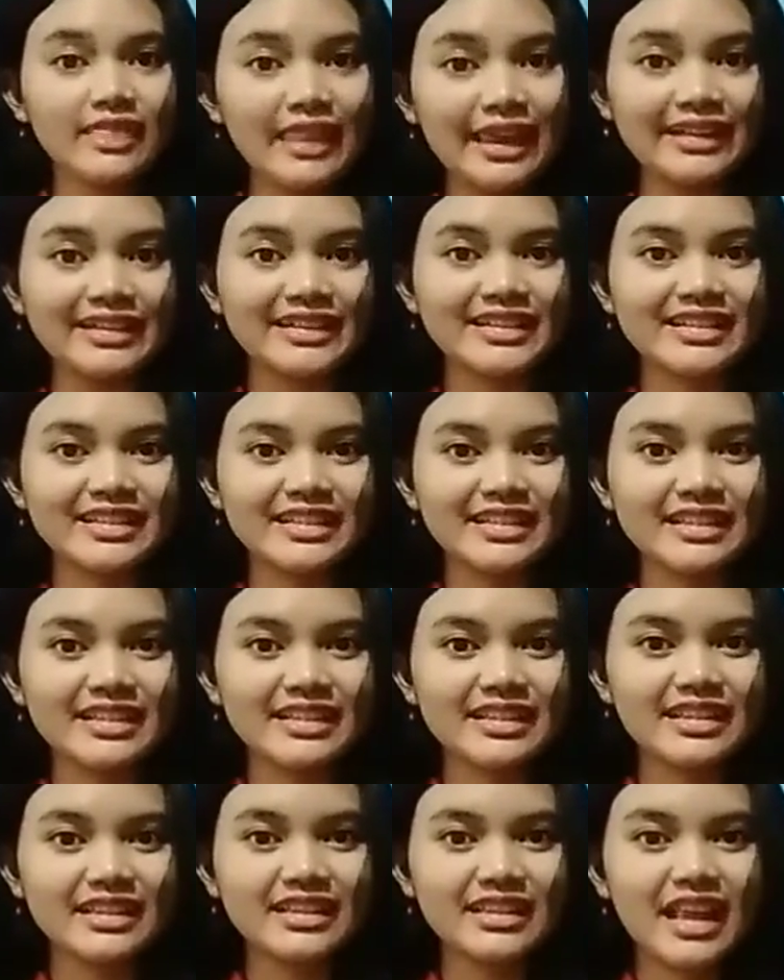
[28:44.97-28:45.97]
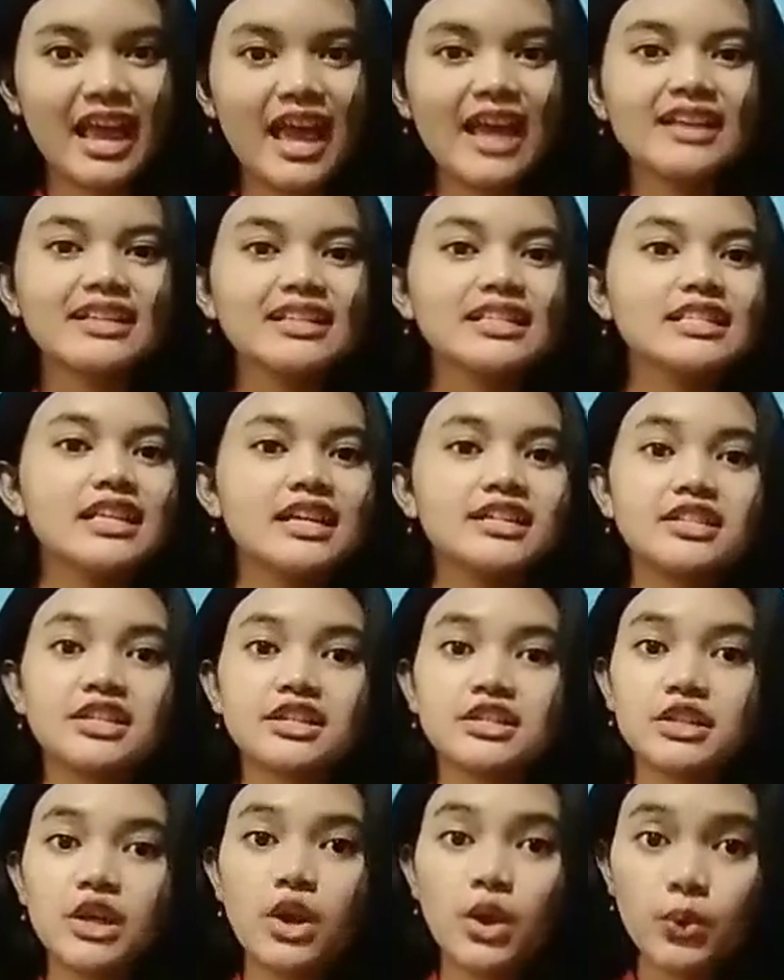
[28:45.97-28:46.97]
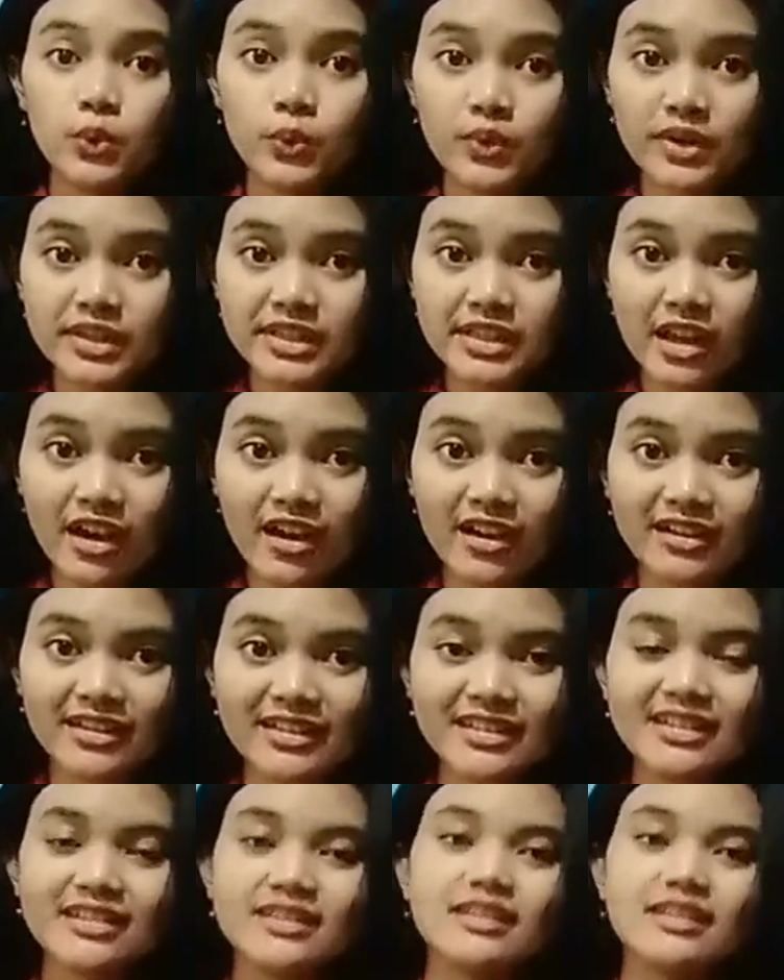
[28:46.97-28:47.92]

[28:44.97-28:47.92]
things, such as wizard,